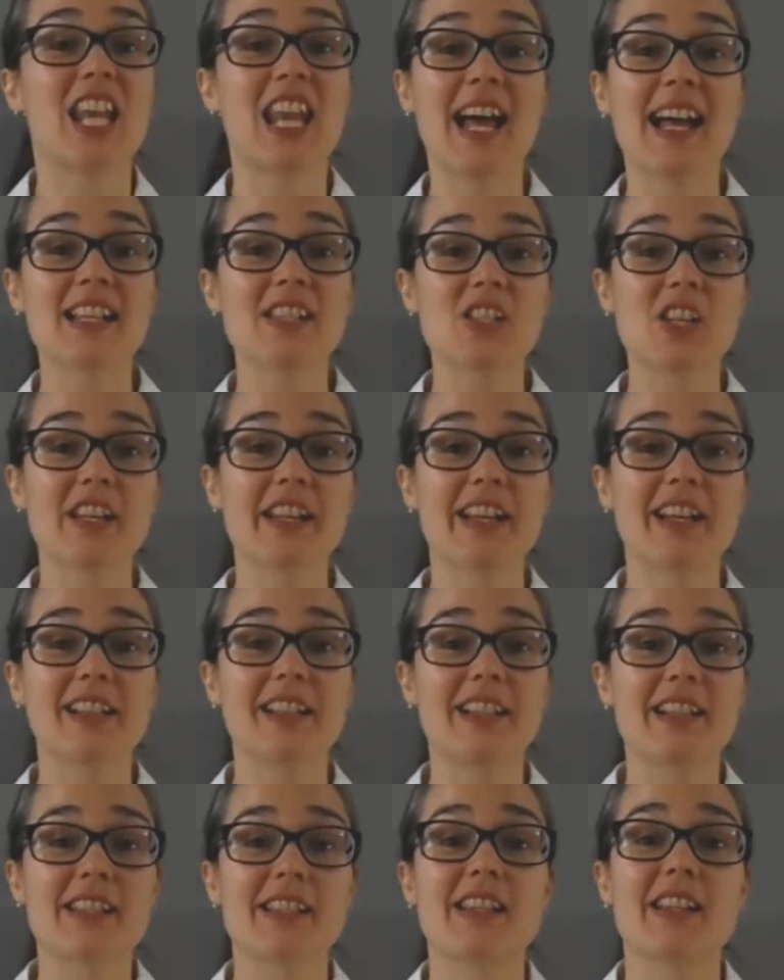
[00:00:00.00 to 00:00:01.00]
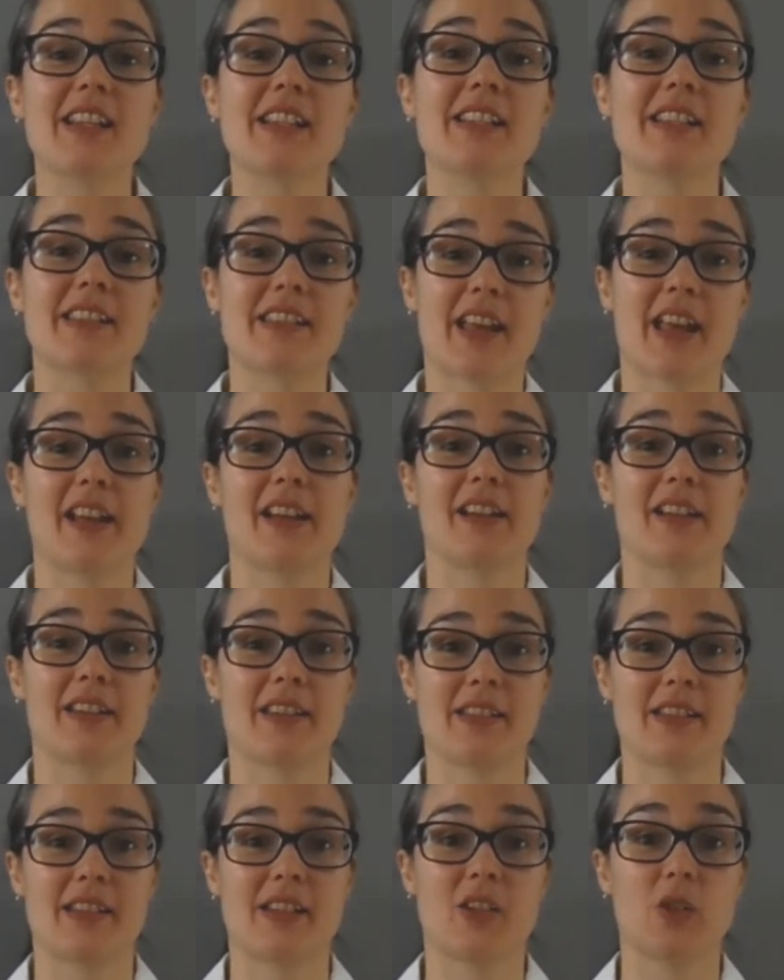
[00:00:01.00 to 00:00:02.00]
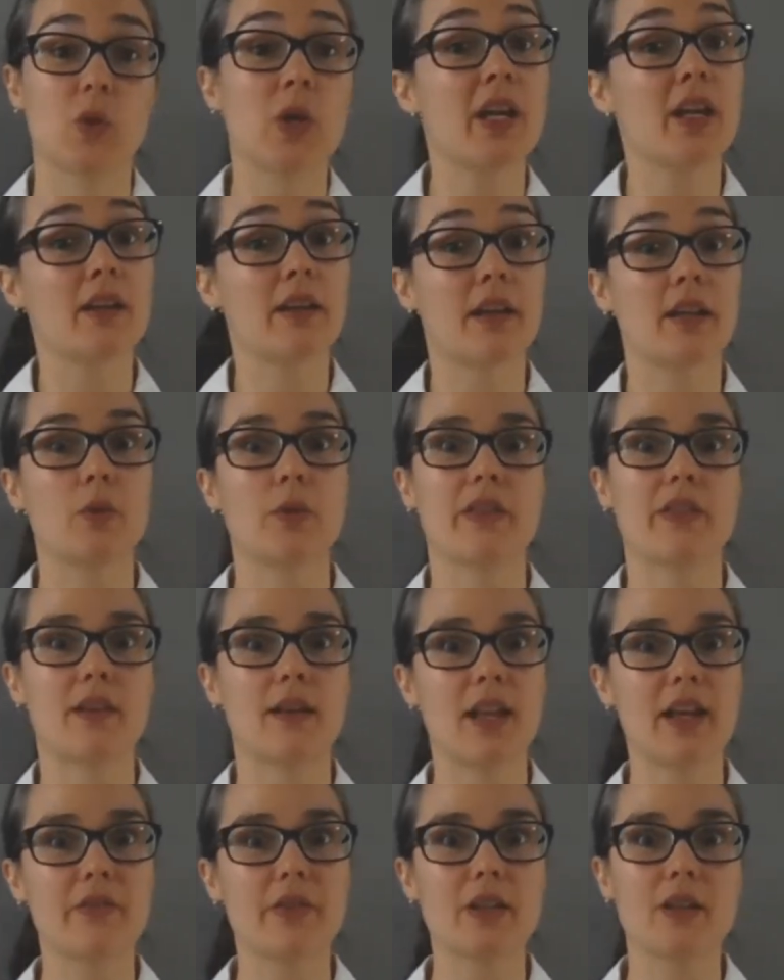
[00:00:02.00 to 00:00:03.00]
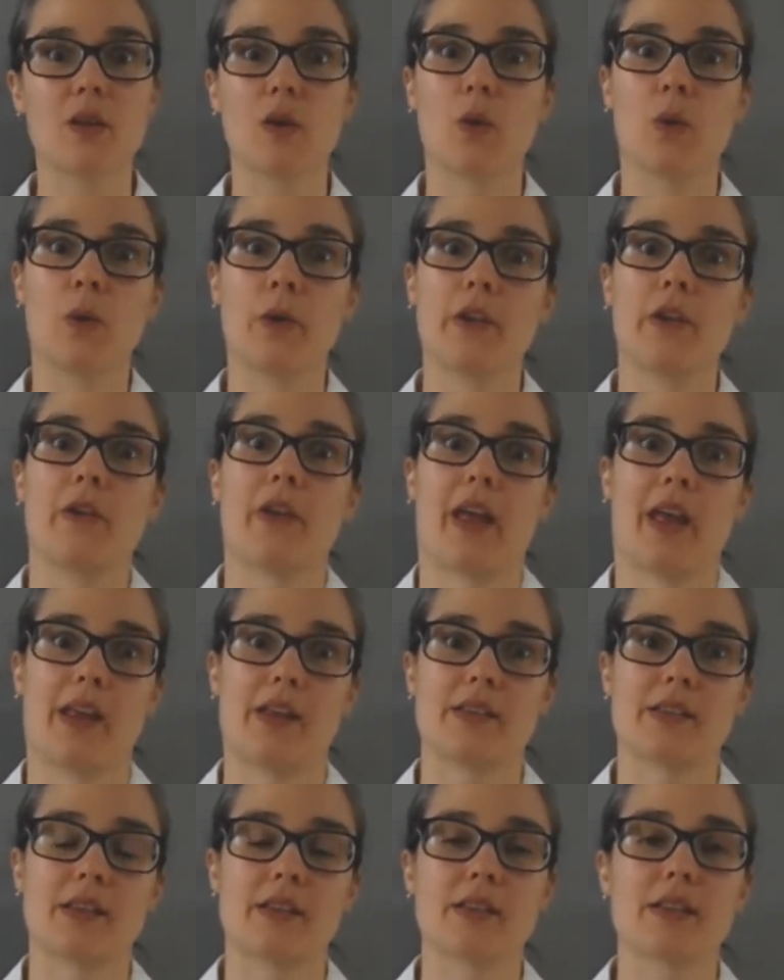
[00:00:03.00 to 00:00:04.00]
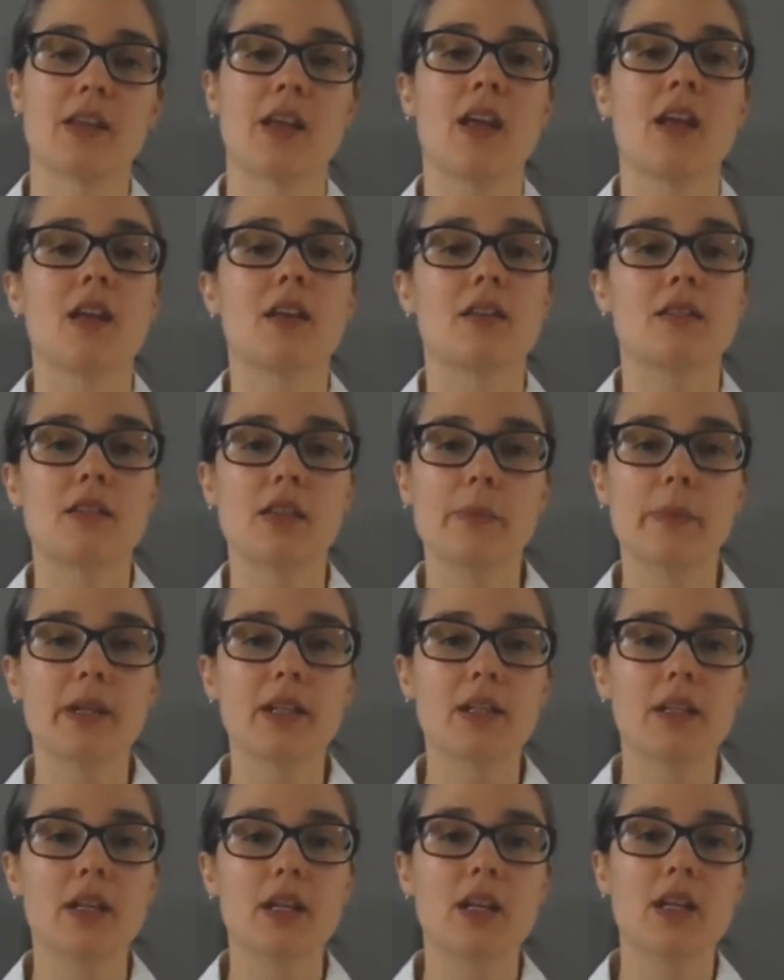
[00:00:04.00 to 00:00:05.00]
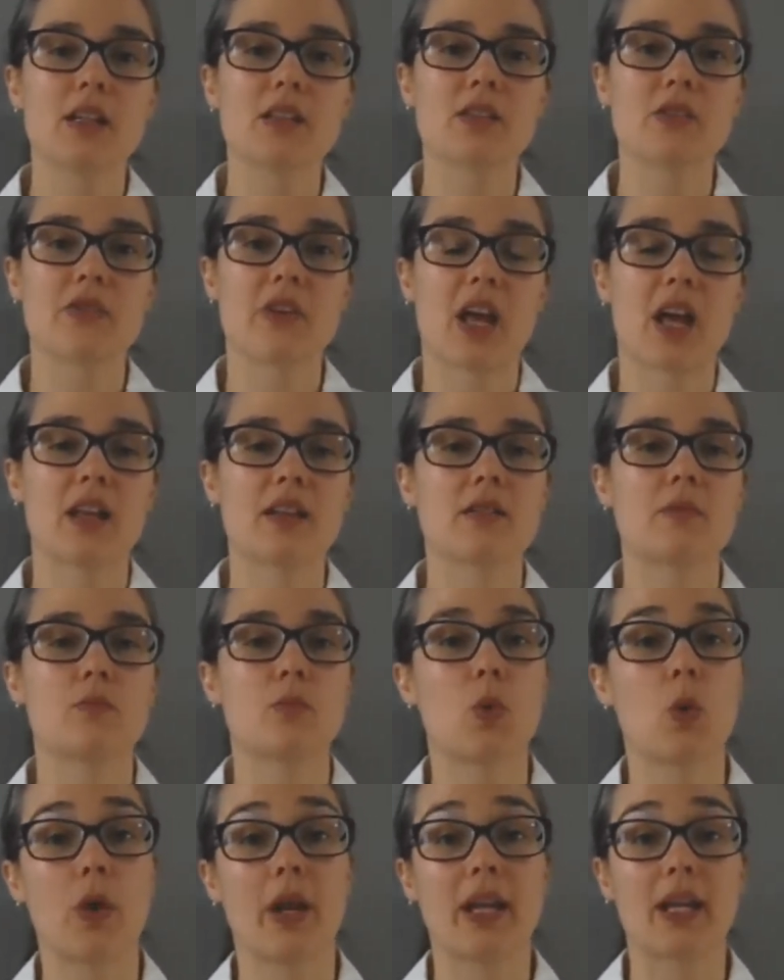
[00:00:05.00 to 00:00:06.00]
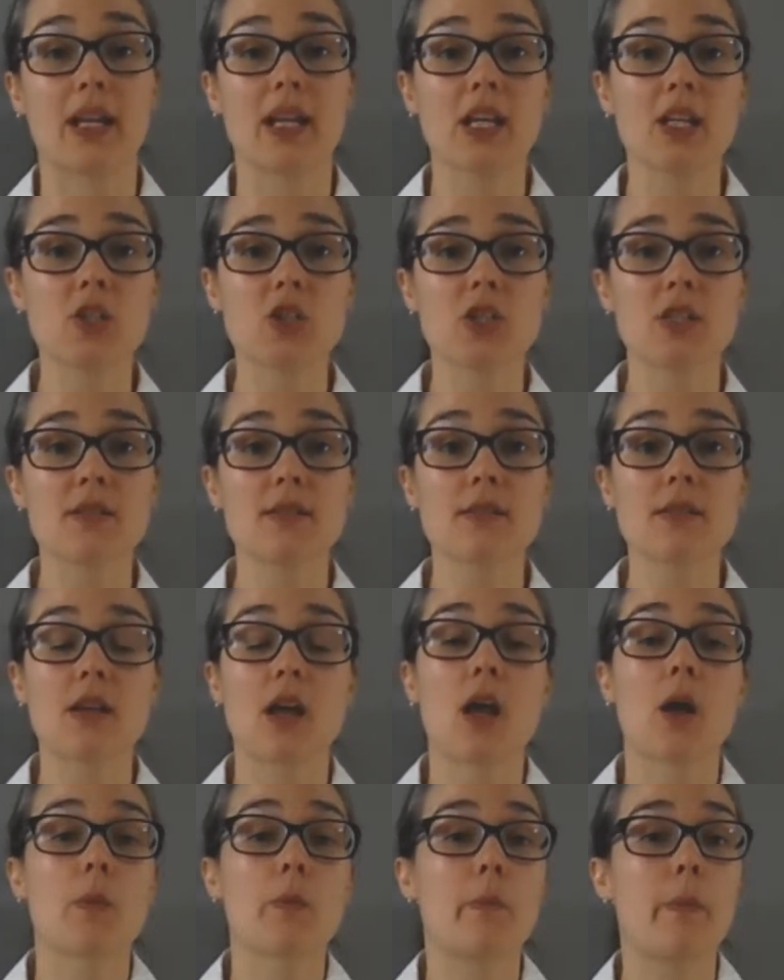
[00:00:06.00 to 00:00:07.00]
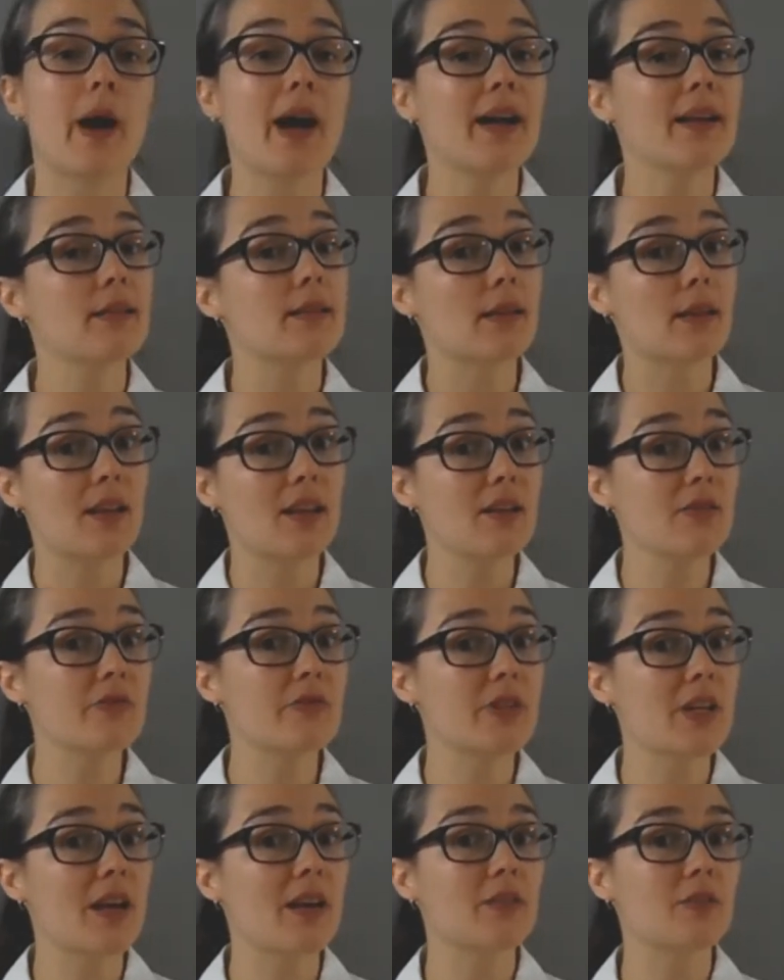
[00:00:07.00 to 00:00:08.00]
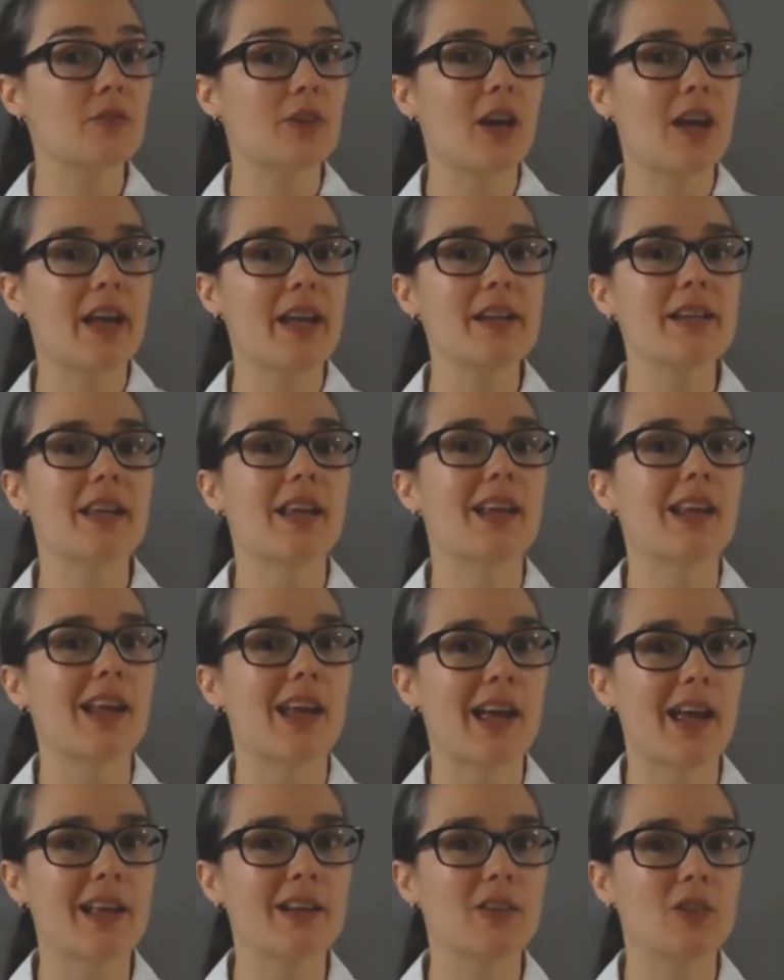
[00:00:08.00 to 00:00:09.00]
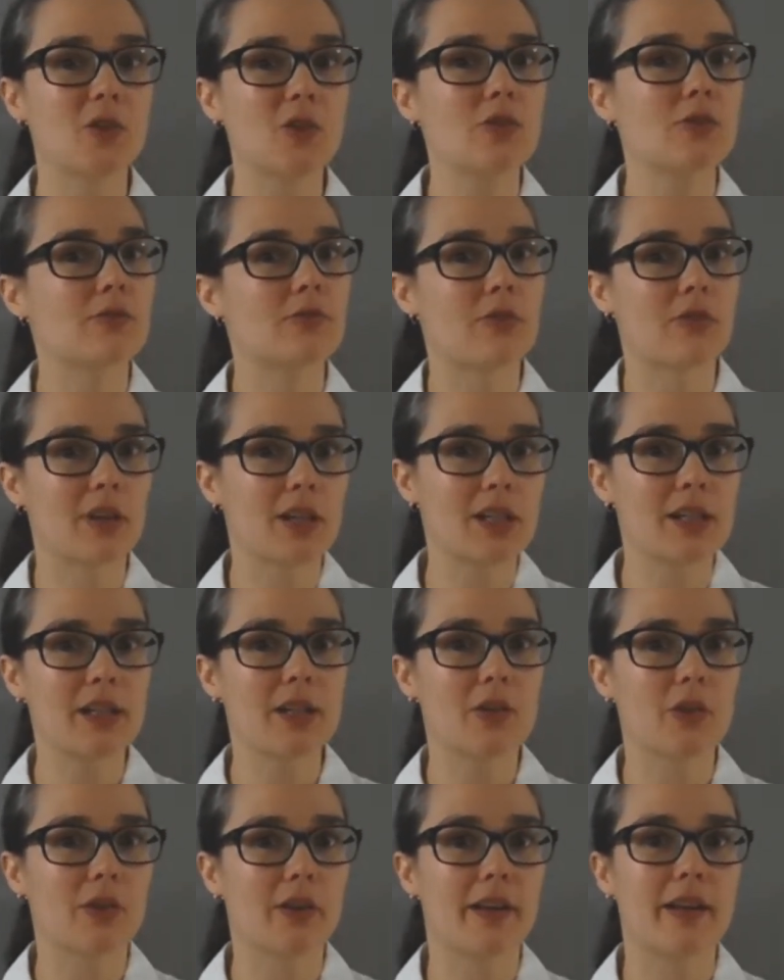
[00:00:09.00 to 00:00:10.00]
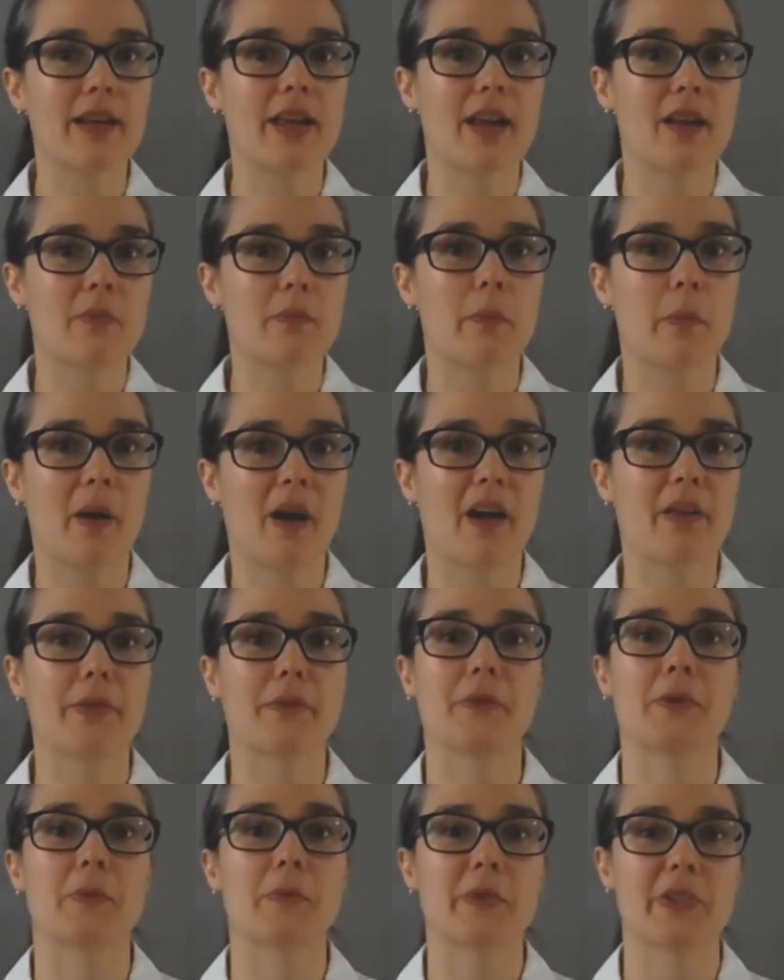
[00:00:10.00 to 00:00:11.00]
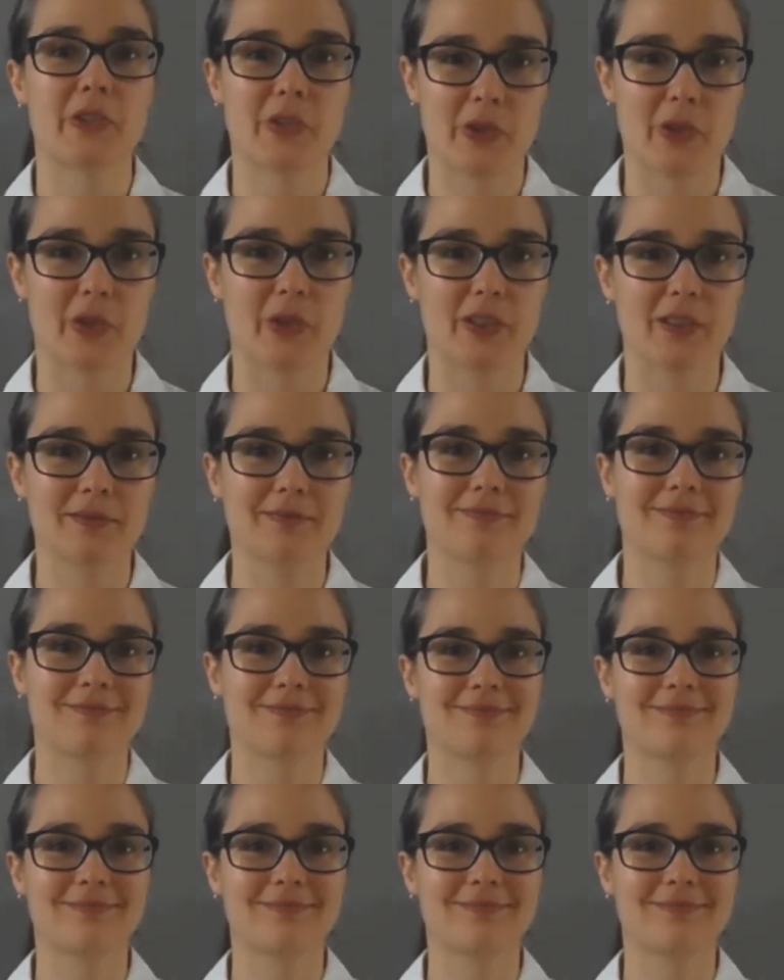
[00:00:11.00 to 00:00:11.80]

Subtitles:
Last on our list is stainless steel. Now you either love it or you hate it. Typically it's found more in kitchens, but if done right, it can look really good in bathrooms too.